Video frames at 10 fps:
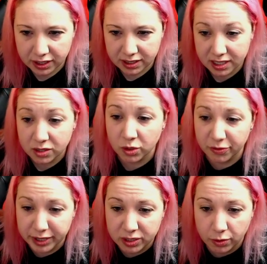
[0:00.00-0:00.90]
Season 1 of
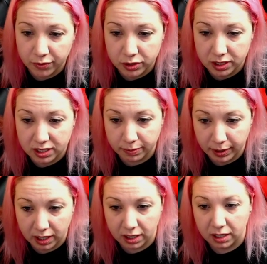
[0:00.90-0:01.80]
Beast Morphers is
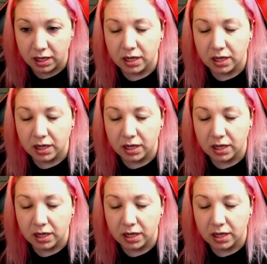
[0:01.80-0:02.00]
Saban.